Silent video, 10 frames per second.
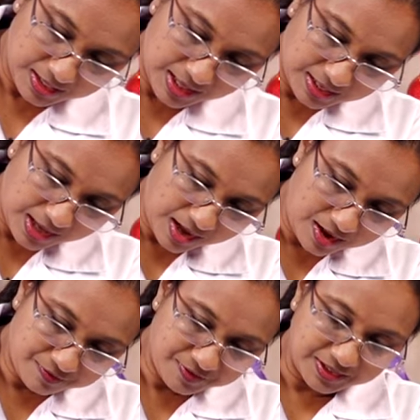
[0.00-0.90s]
Then
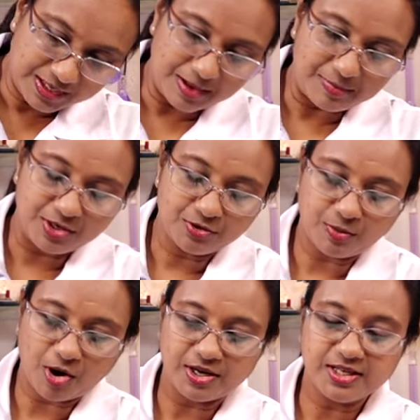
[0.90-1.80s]
after
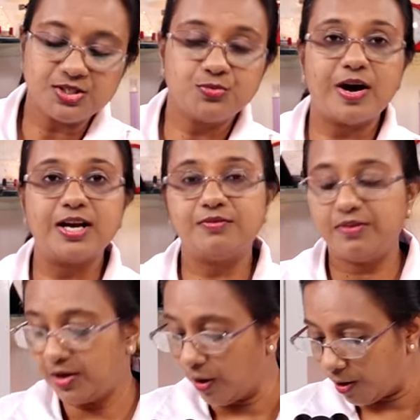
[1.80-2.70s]
Chlamydomonas, what
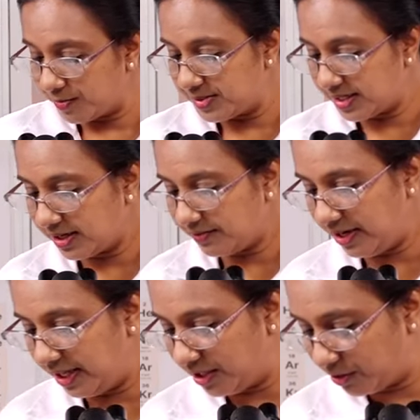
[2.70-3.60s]
we observed
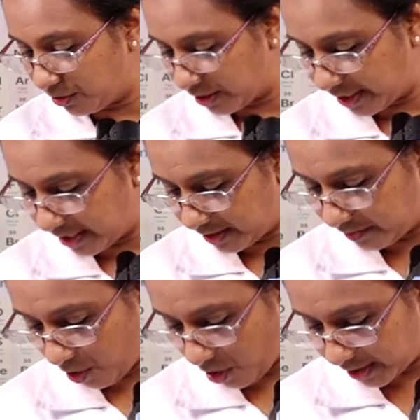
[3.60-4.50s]
in coconut
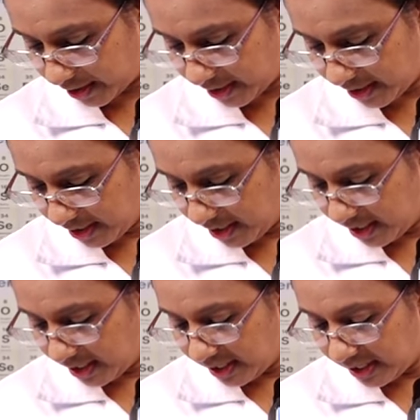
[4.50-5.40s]
water,
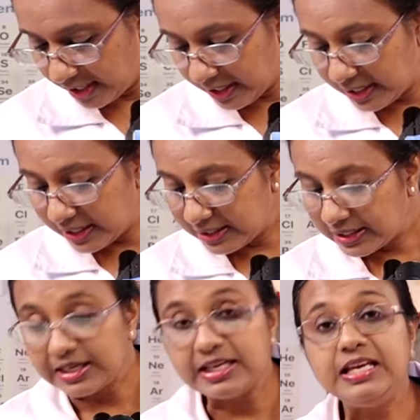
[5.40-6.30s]

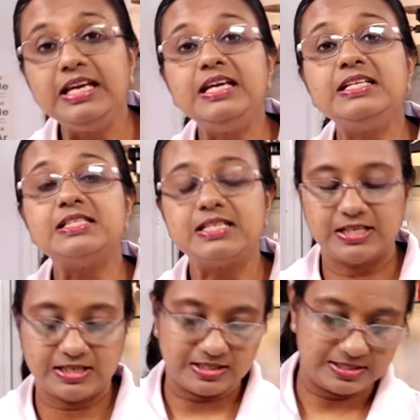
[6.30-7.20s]
the yeast
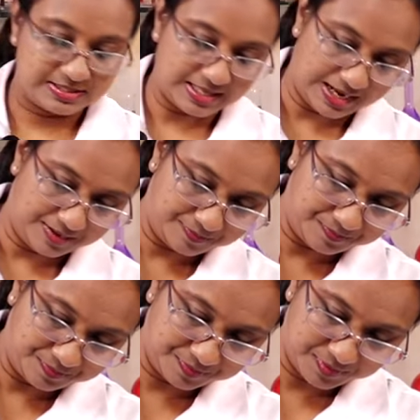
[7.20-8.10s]
cell.
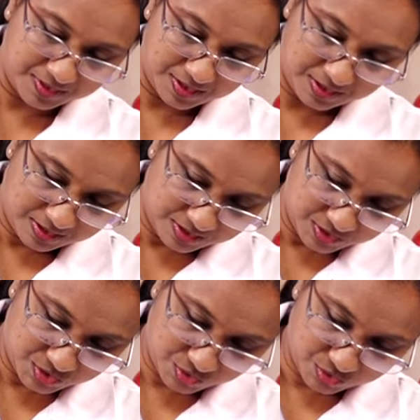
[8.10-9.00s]

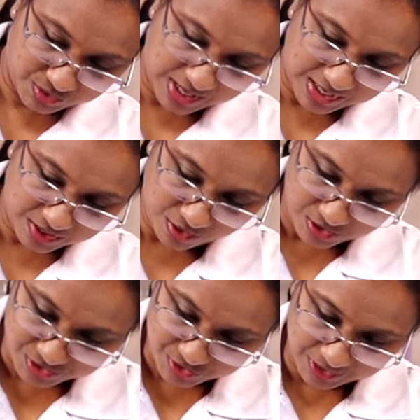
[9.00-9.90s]
So that
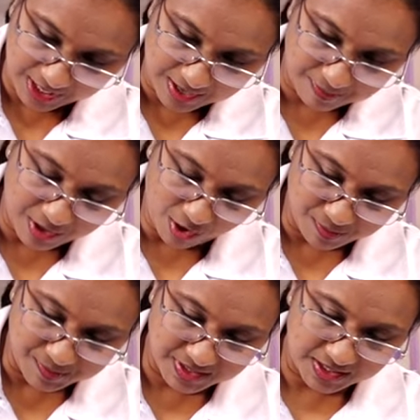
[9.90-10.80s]
also can be
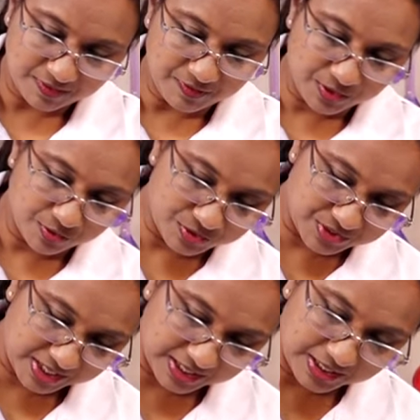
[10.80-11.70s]
observed
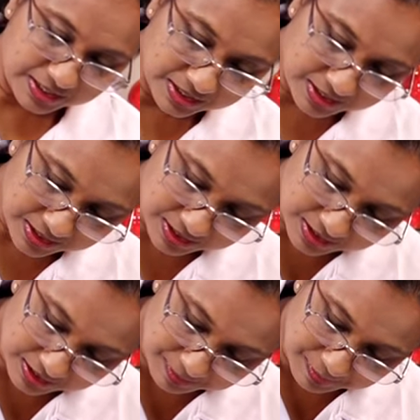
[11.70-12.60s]
using a
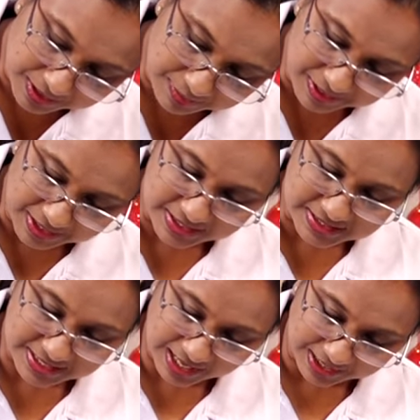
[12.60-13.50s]
permanent
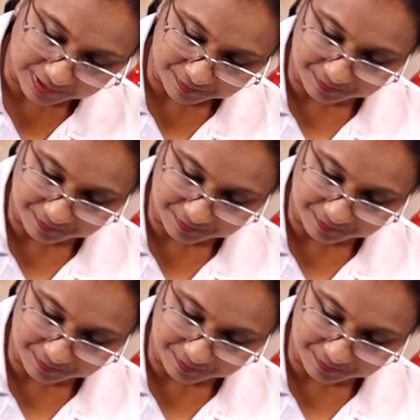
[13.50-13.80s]
slide.